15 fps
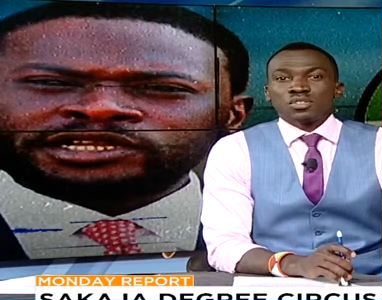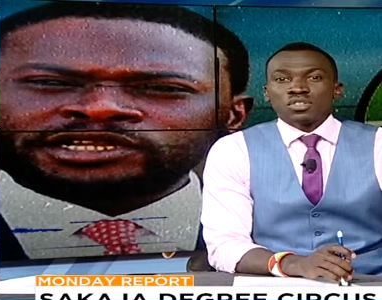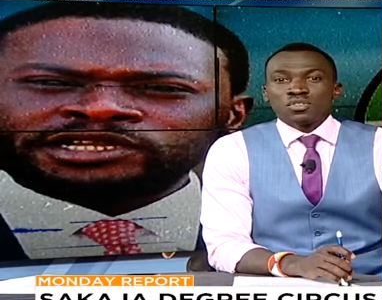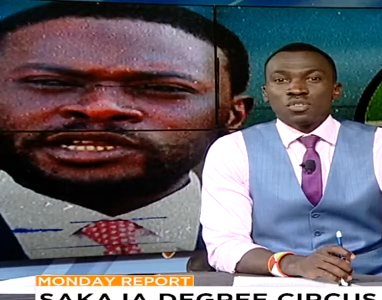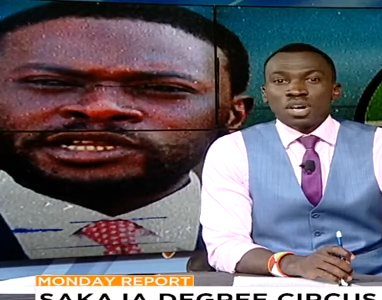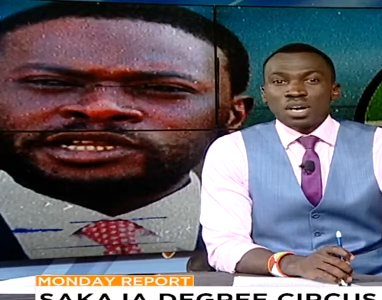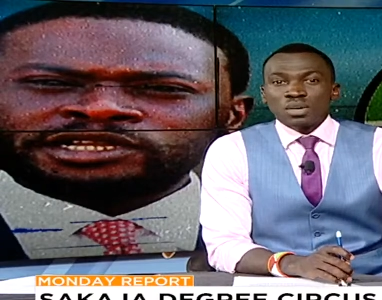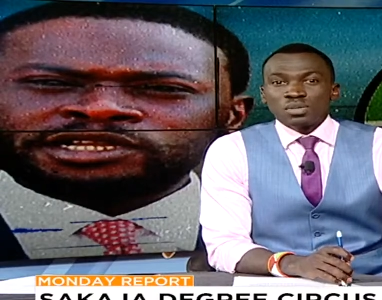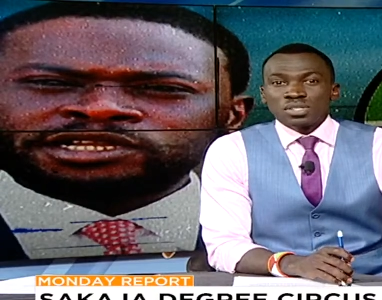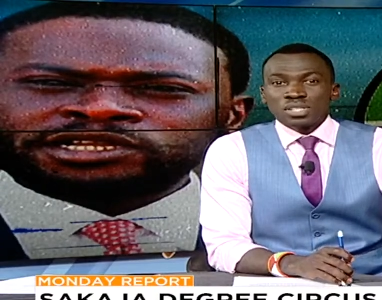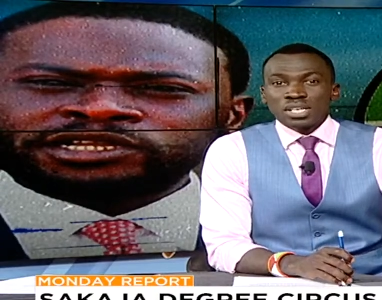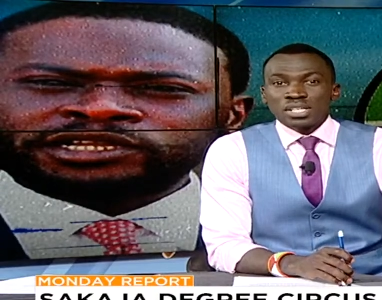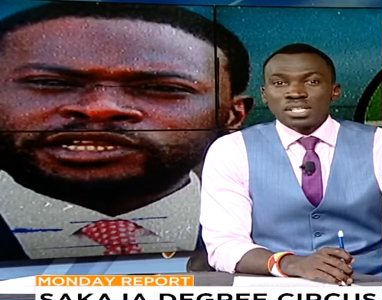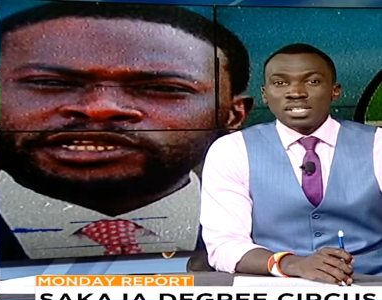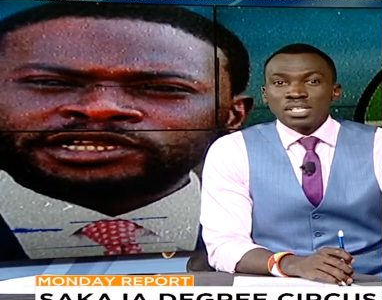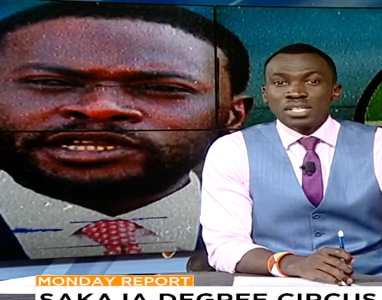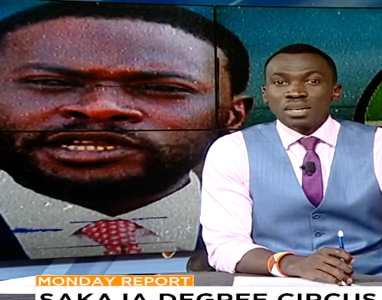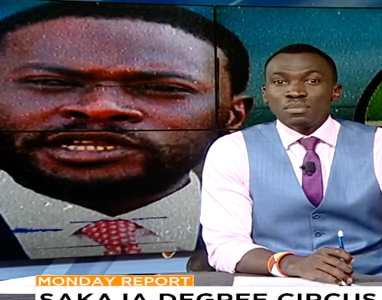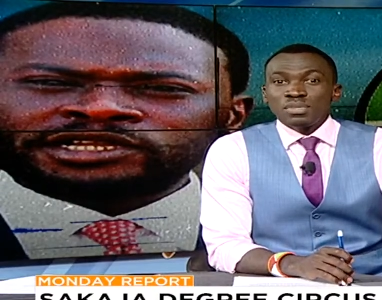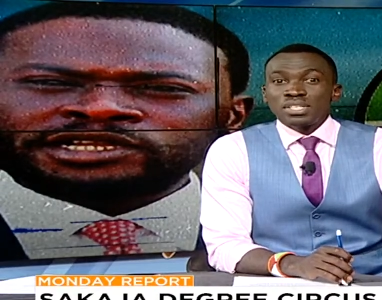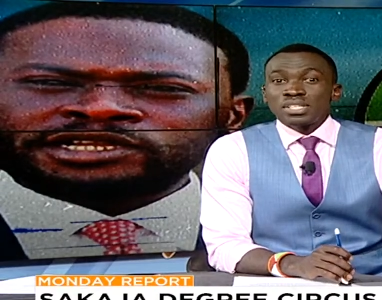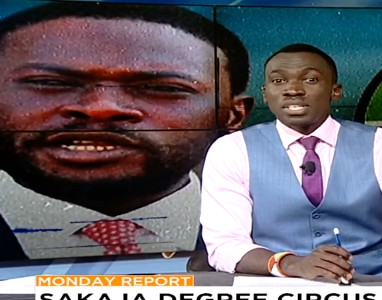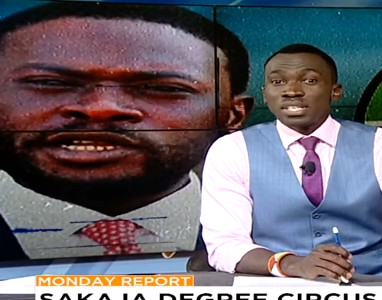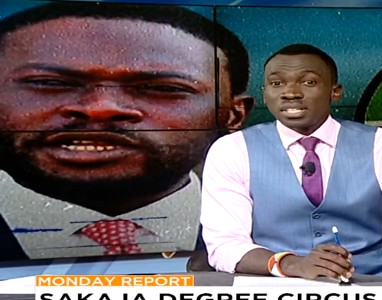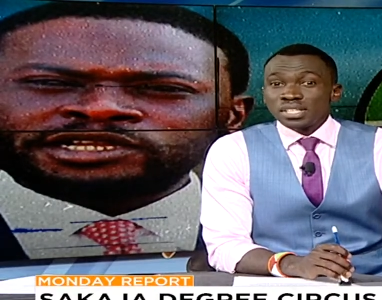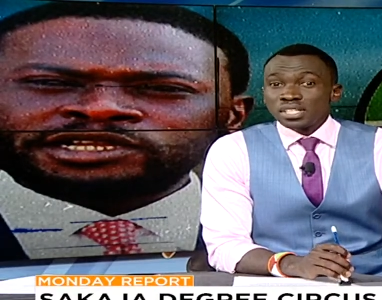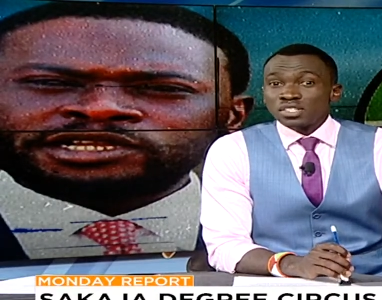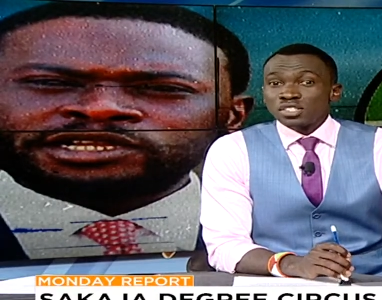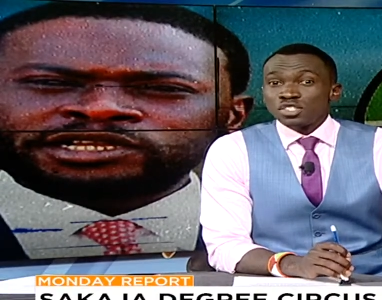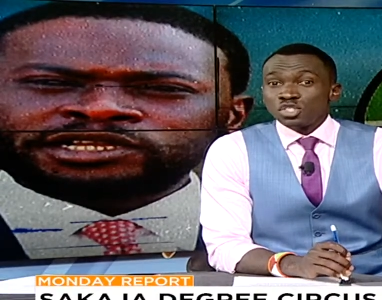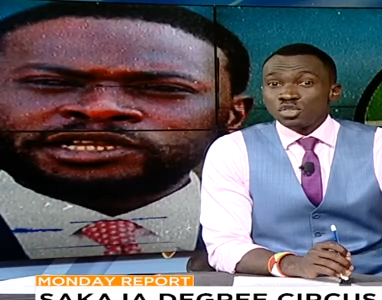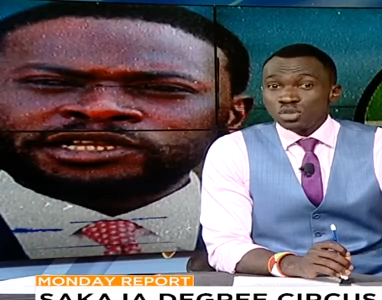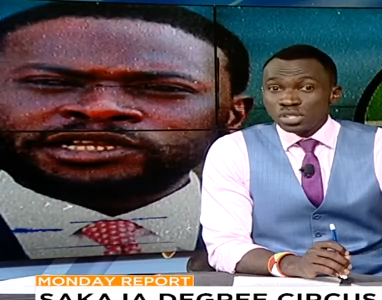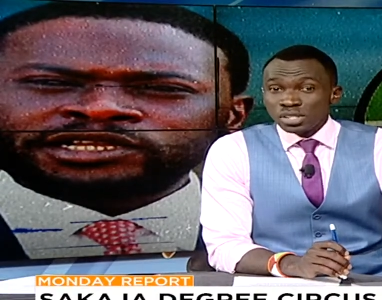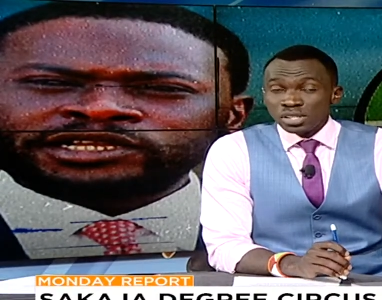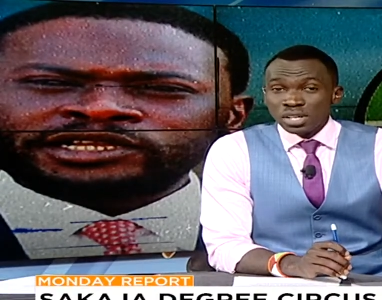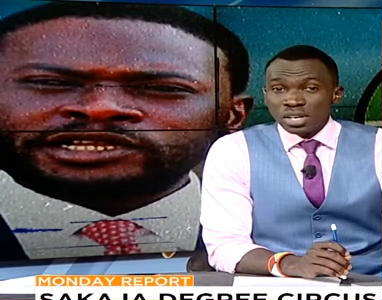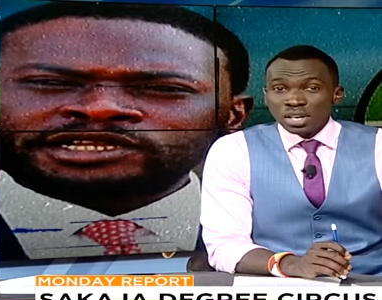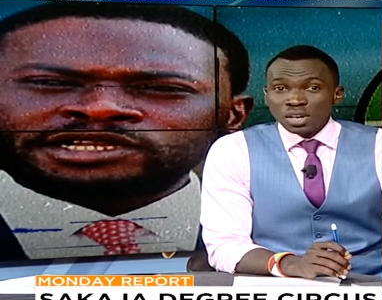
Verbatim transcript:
Speaker 1: on grounds that he abdicated his duty